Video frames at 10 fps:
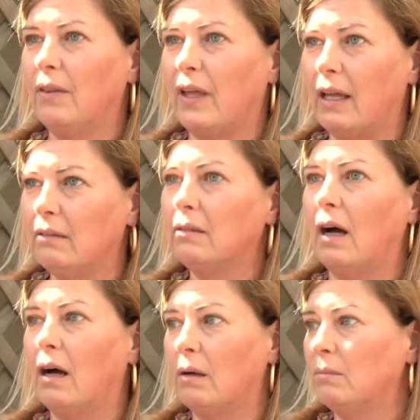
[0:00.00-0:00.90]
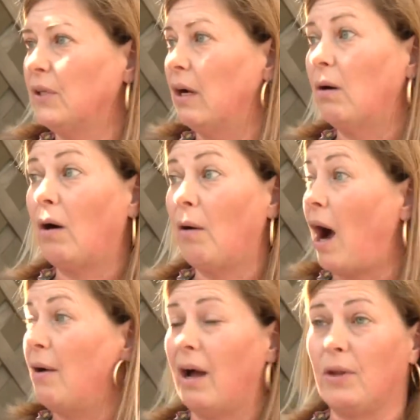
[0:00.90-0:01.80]
that, um, you know,
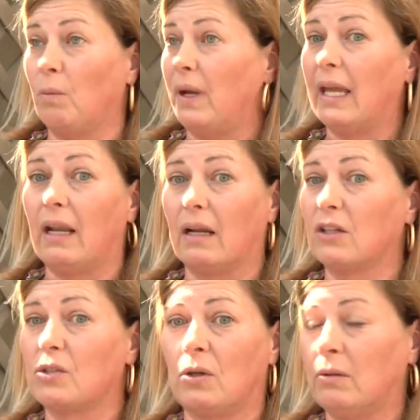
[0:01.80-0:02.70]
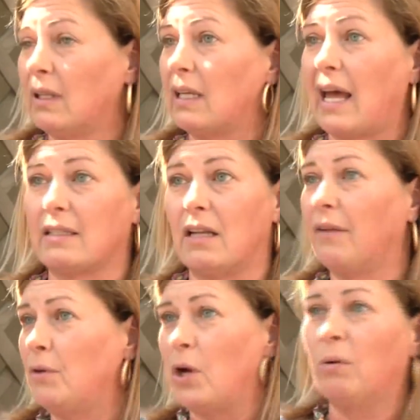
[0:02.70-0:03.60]
I, either we get a consultant that has
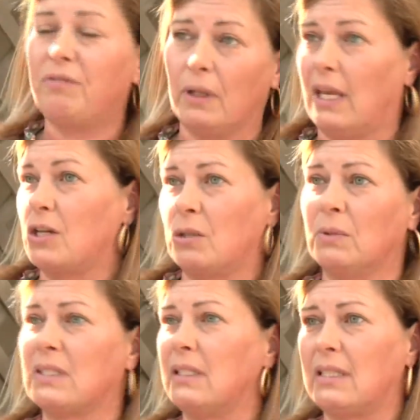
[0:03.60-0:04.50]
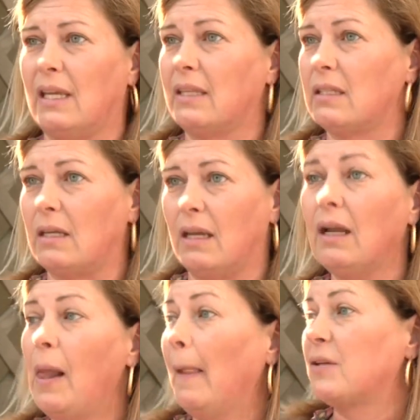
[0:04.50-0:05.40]
no, no affiliation with CCSD
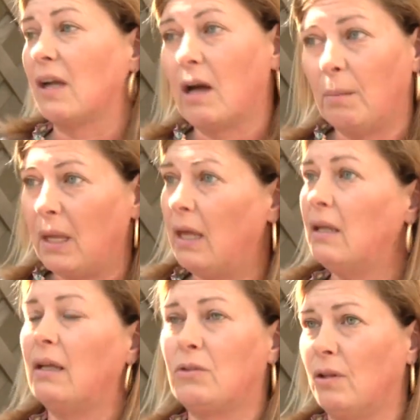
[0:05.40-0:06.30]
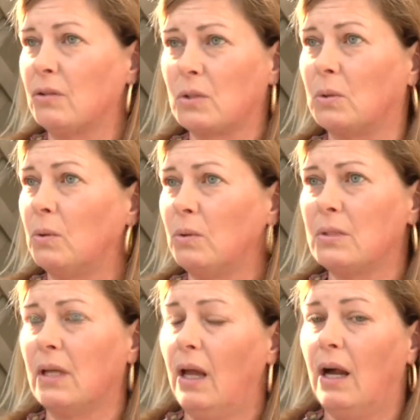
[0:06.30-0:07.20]
to come in to the schools